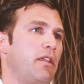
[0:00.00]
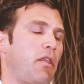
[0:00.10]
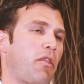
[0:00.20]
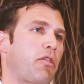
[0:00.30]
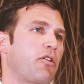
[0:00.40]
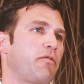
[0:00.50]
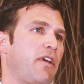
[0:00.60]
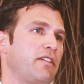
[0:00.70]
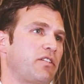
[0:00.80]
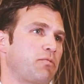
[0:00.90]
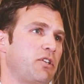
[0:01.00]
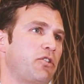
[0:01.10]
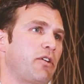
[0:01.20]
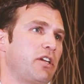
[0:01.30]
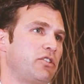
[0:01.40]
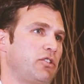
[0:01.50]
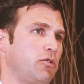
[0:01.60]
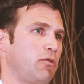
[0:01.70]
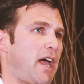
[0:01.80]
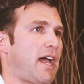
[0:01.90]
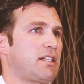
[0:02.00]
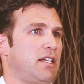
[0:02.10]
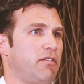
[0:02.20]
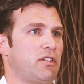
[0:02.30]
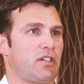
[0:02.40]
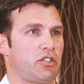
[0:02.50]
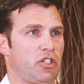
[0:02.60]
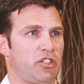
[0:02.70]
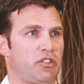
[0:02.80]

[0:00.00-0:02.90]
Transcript: And then the third phase is returning to activities such as